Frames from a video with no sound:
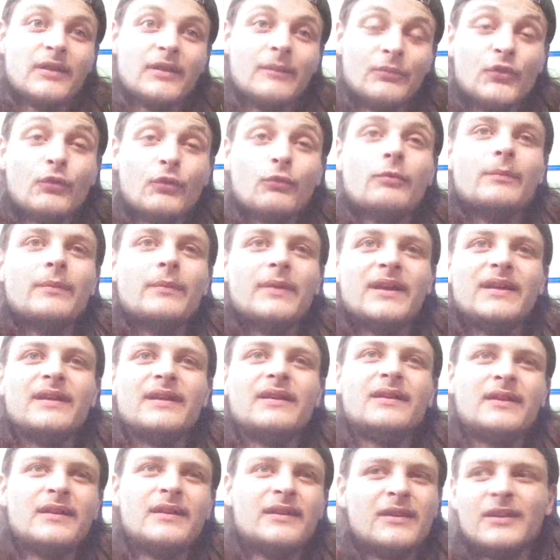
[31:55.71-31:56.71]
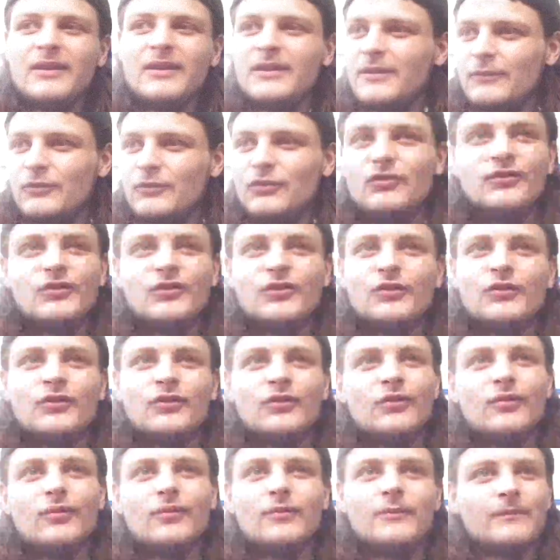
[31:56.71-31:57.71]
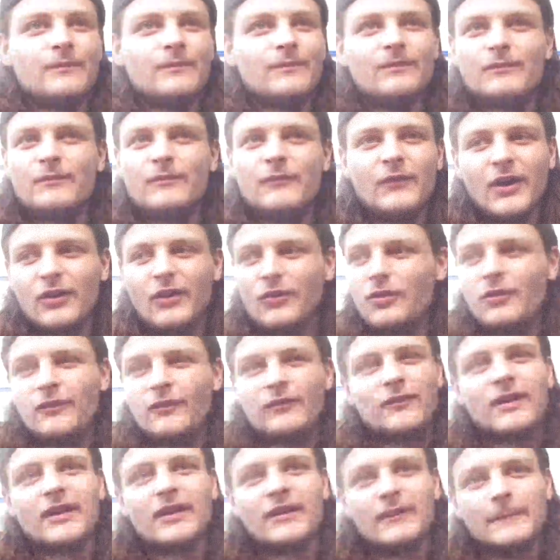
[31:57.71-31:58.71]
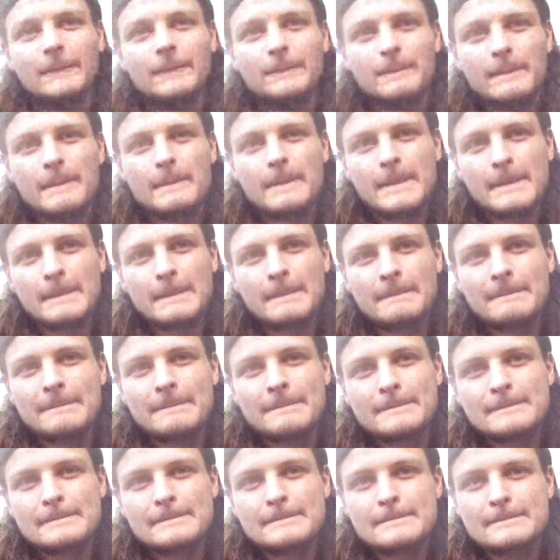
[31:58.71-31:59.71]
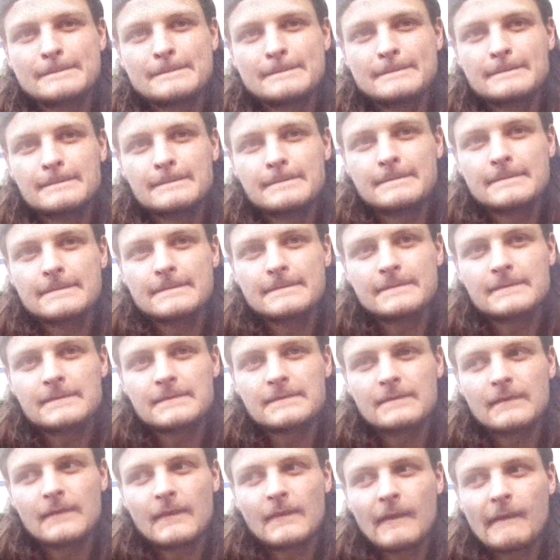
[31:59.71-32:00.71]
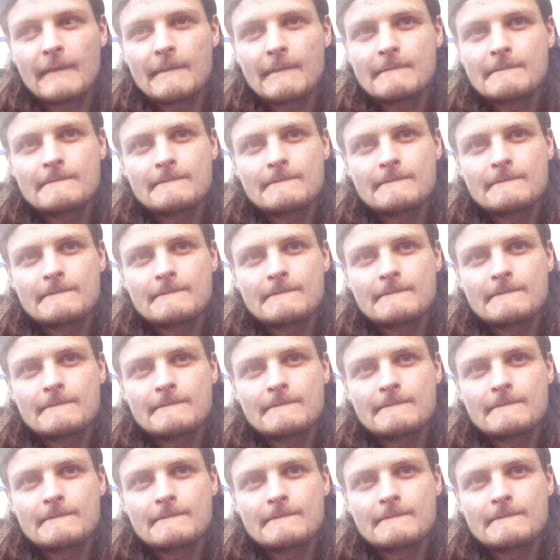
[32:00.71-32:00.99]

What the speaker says: I'm doing me. You do you. Fuck off. Have you checked out any of his conspiracy theories